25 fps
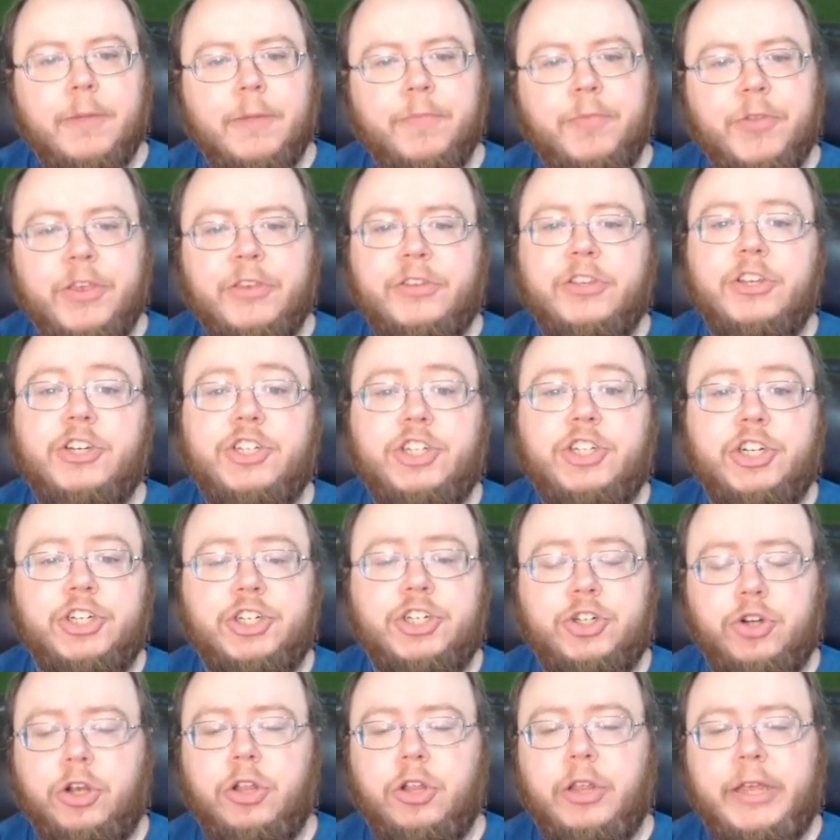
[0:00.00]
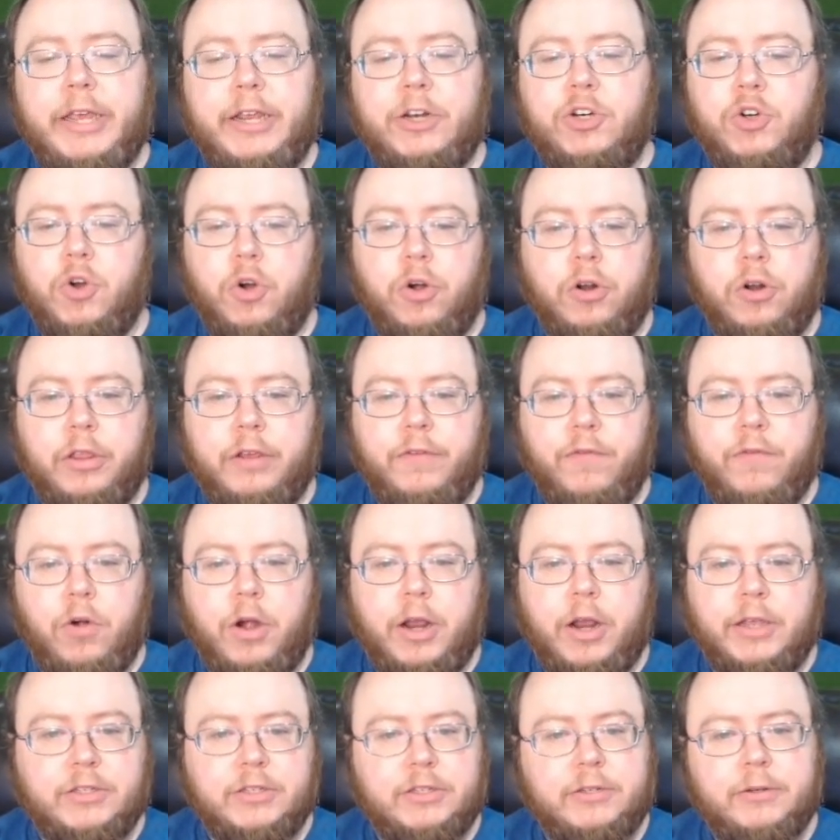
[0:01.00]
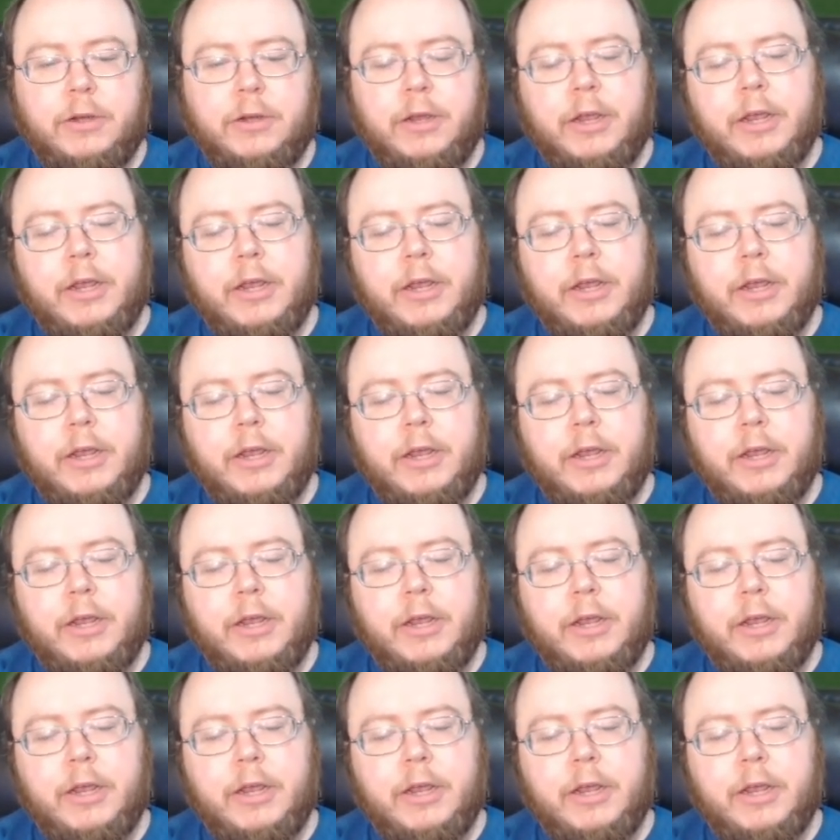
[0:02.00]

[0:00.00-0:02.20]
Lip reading: This is just strictly internally for us.